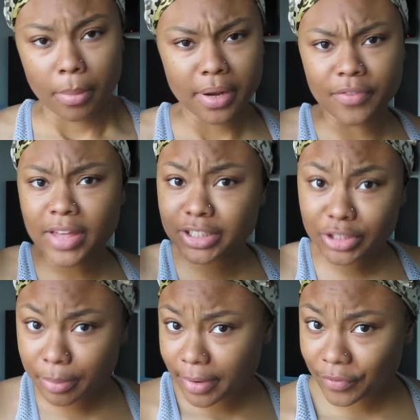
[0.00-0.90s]
But if that's
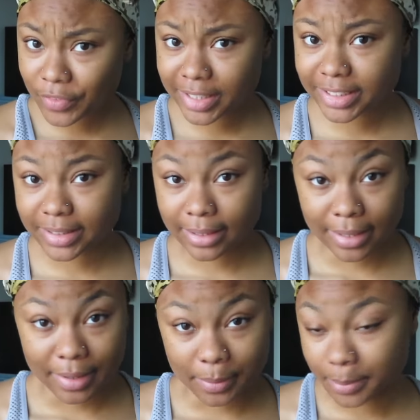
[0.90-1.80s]
your preference,
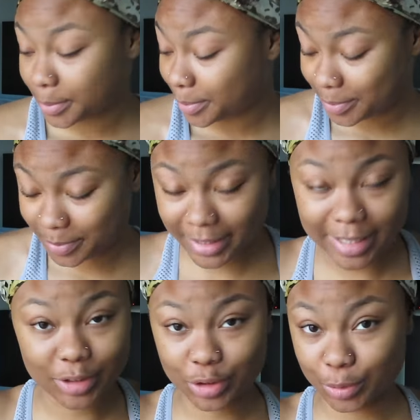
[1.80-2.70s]
then
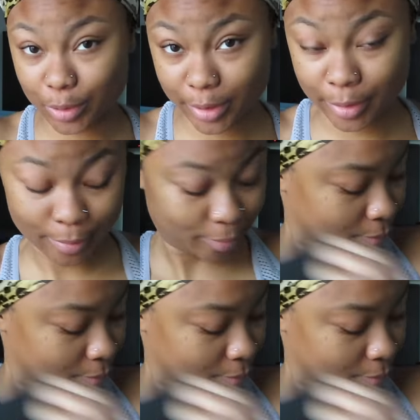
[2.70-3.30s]
that's you, girl.